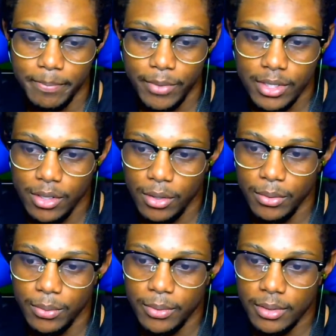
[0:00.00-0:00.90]
So
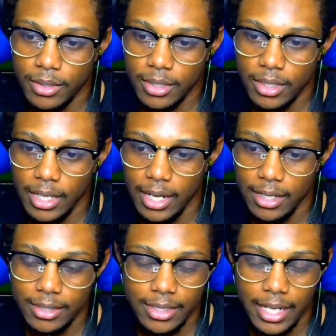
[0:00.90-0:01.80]
yeah,
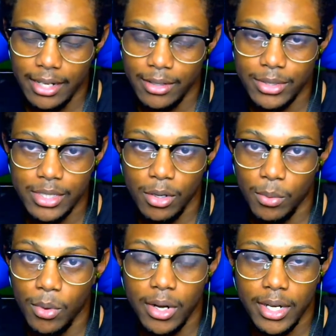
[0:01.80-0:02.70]
Thanos still
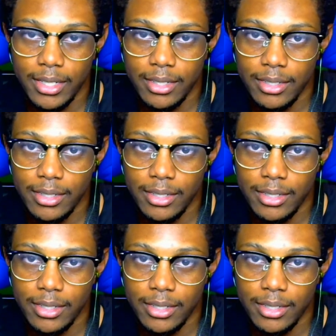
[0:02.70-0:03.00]
won.